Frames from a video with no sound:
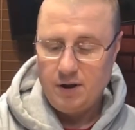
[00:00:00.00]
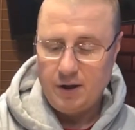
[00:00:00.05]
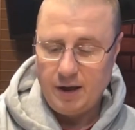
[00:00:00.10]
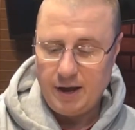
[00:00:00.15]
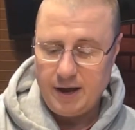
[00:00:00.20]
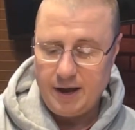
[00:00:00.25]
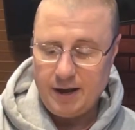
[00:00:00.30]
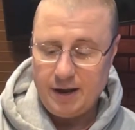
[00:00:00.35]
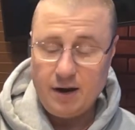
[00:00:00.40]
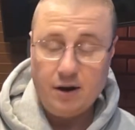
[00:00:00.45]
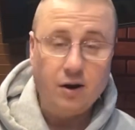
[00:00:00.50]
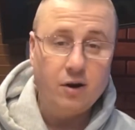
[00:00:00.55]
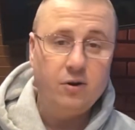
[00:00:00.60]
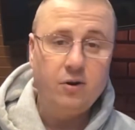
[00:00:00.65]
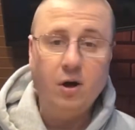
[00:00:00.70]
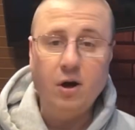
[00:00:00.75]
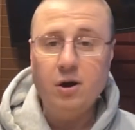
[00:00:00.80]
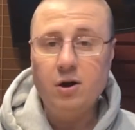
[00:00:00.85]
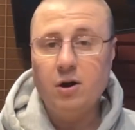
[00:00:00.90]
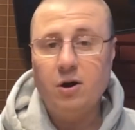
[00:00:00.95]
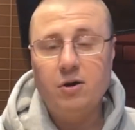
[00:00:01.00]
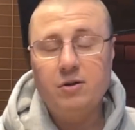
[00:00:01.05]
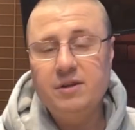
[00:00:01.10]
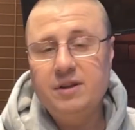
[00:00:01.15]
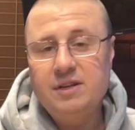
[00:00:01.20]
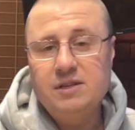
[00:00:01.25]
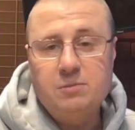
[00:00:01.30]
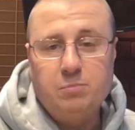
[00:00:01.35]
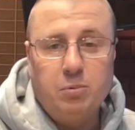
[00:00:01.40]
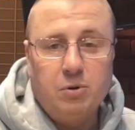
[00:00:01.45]
And not all
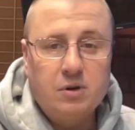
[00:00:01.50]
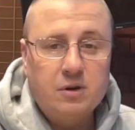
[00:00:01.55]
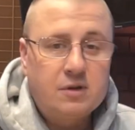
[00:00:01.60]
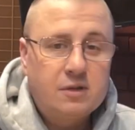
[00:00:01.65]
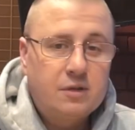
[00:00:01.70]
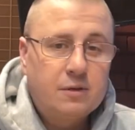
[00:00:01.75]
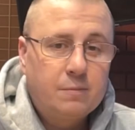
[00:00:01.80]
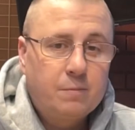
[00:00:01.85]
these books